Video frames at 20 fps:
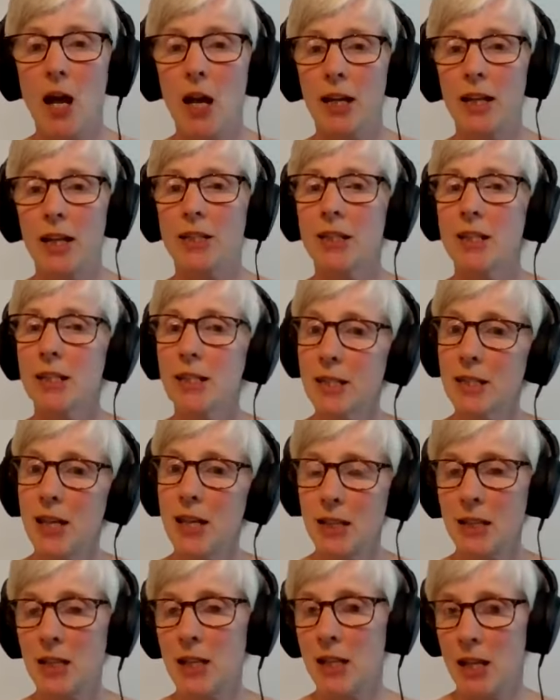It is
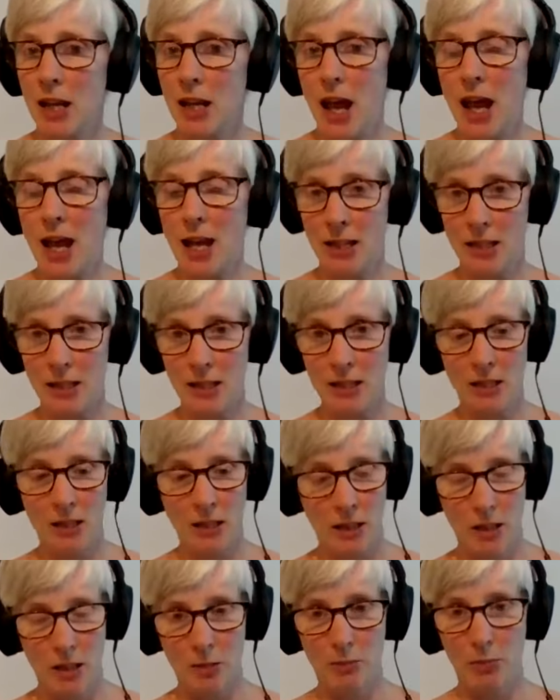set in a
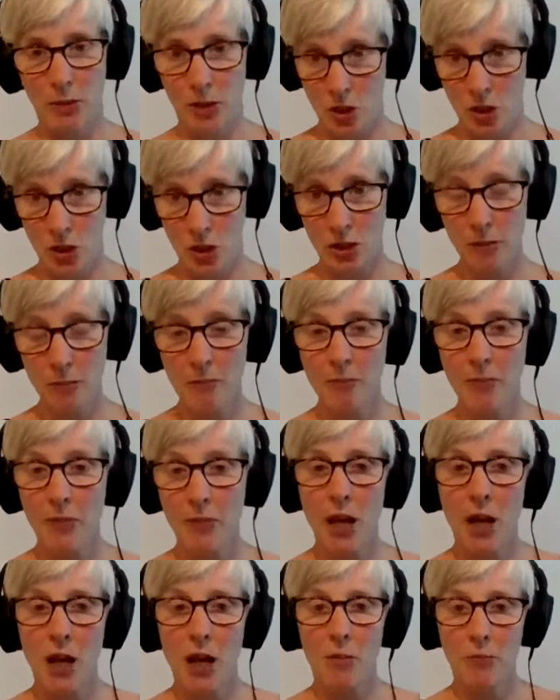Britain,
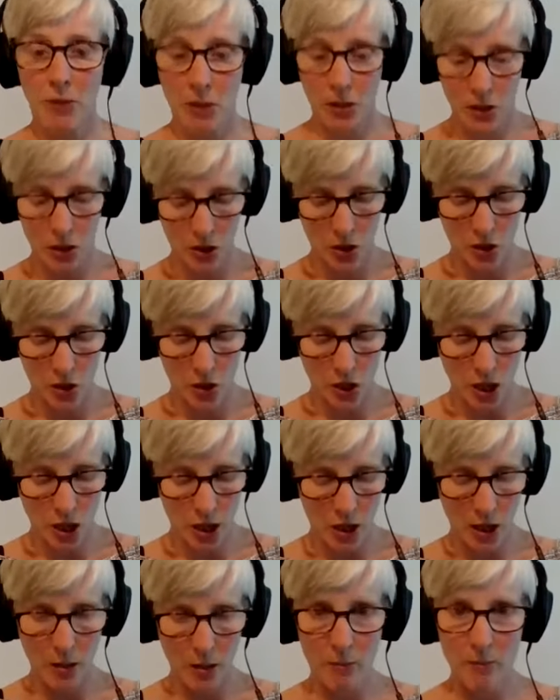but
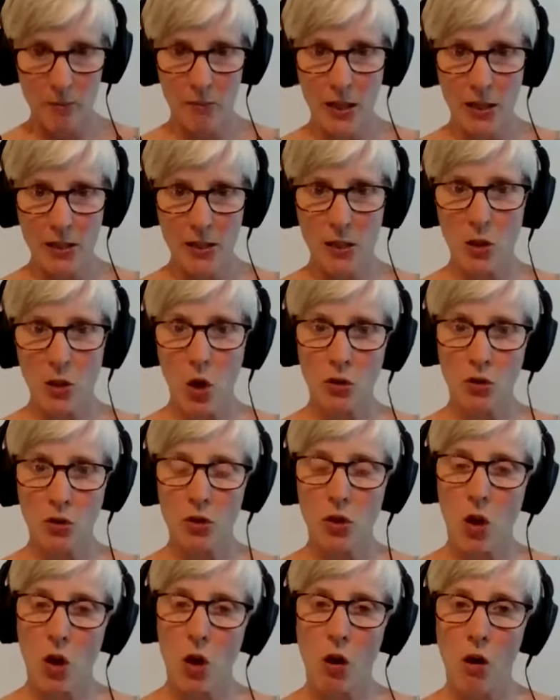there's
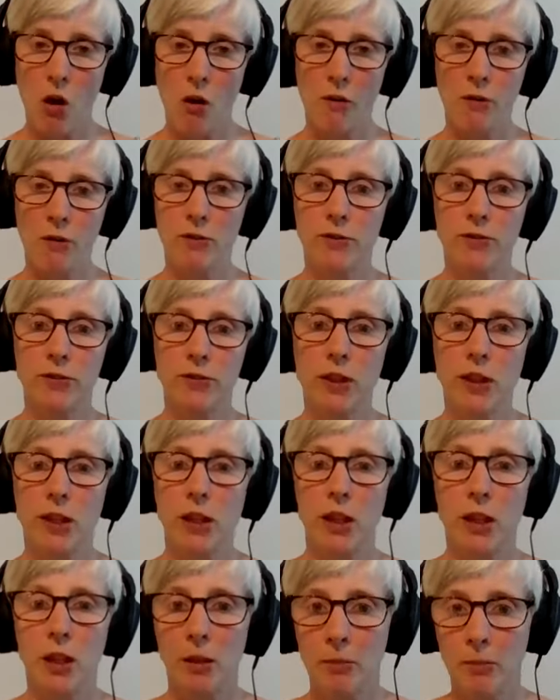lots of
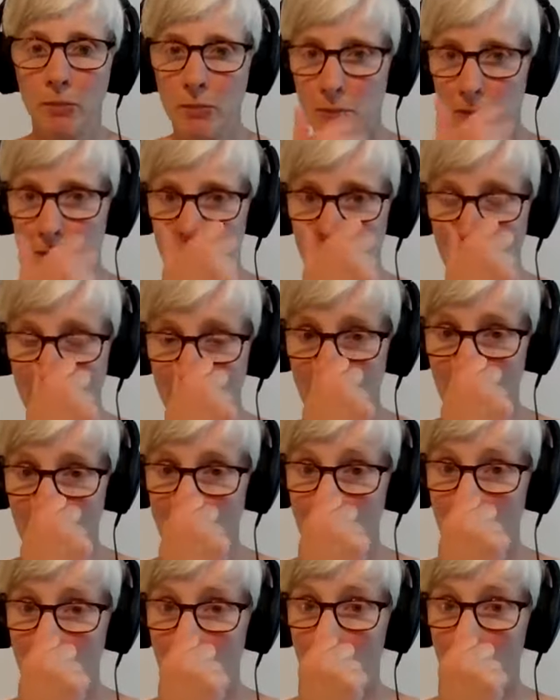
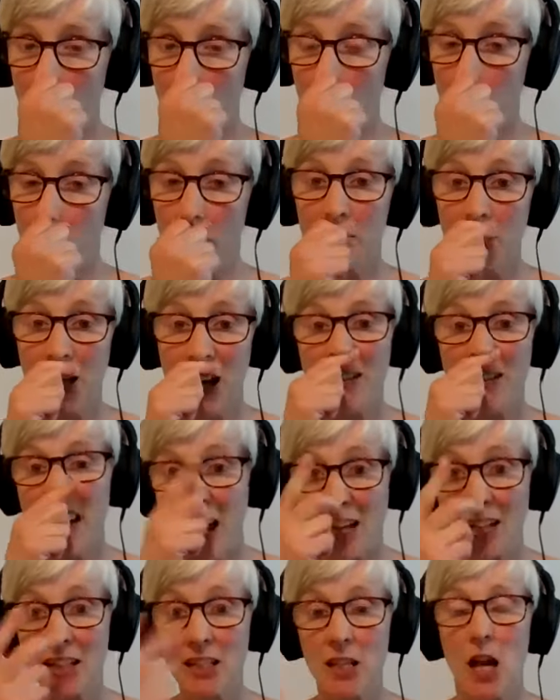satire or
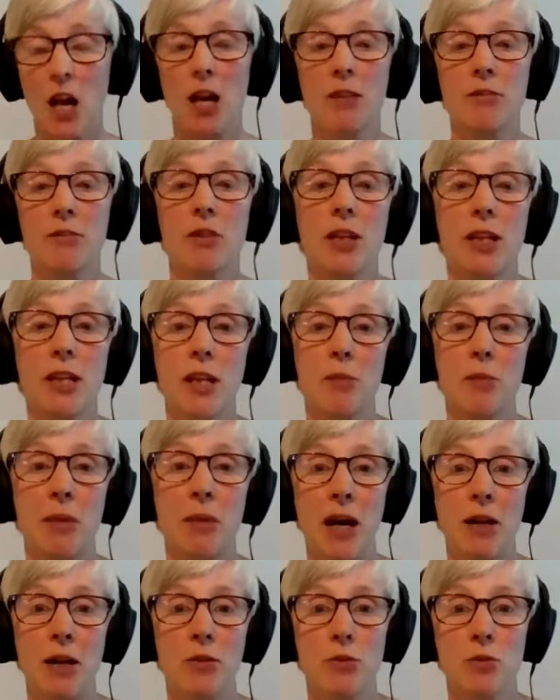direct irony
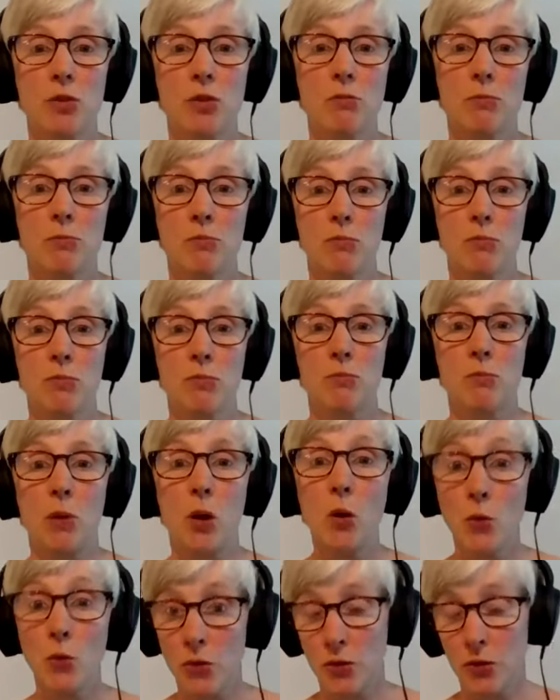about
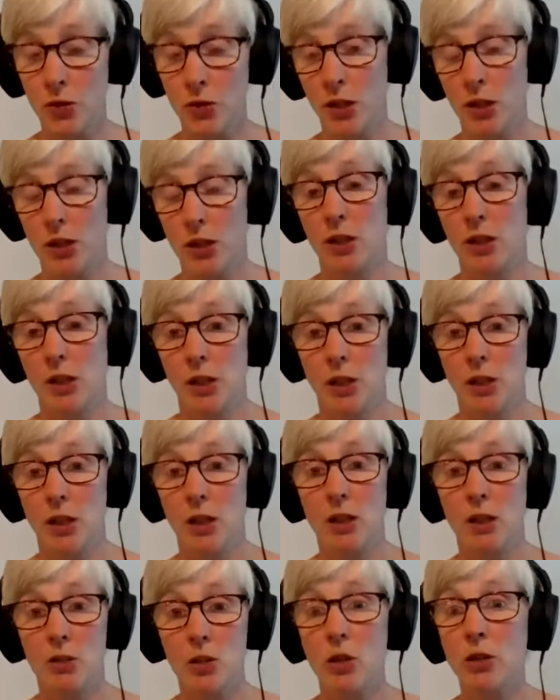both
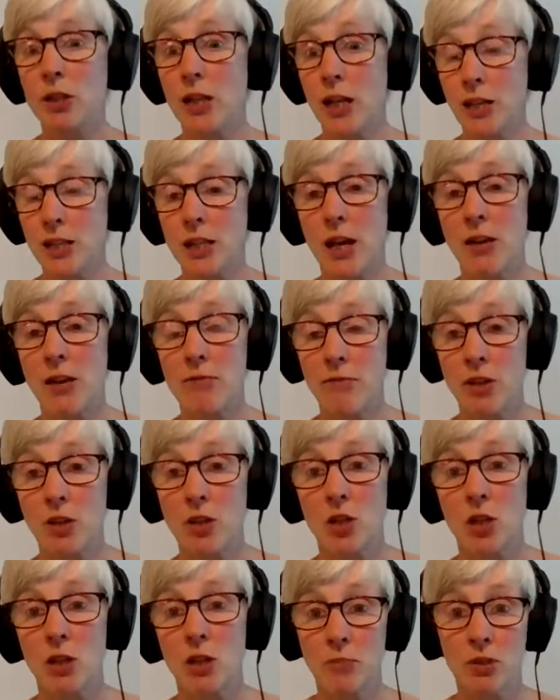totalitarian
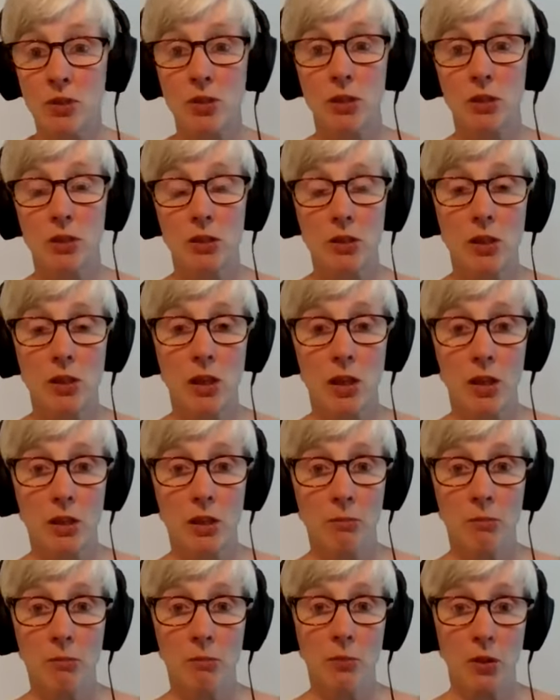regimes that
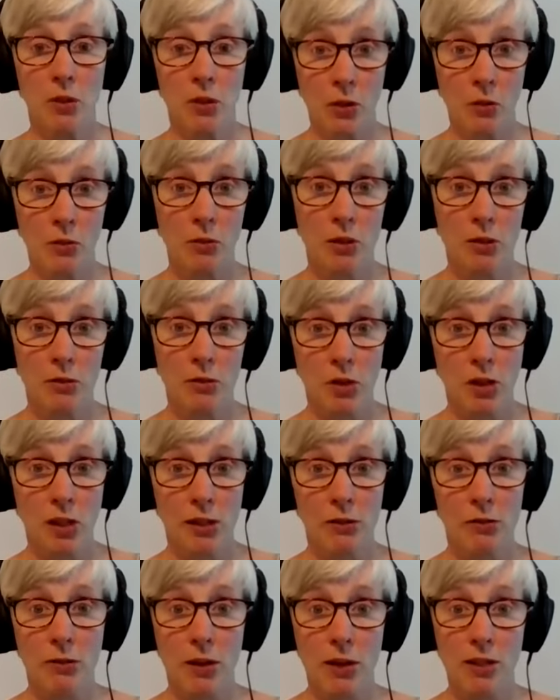had really
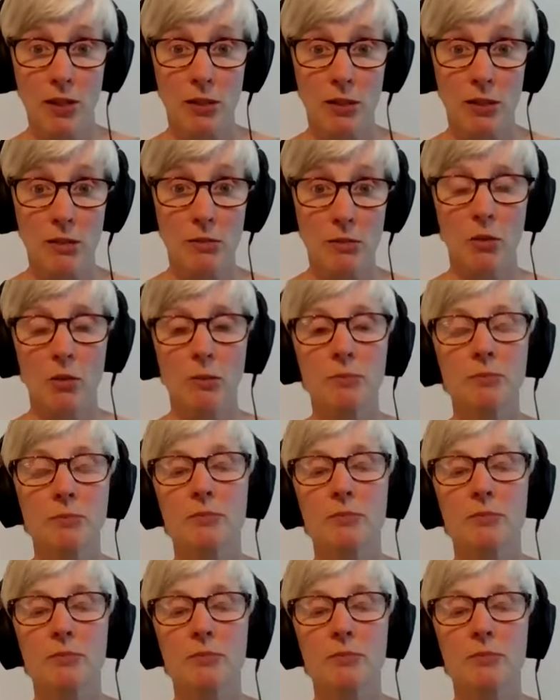threatened or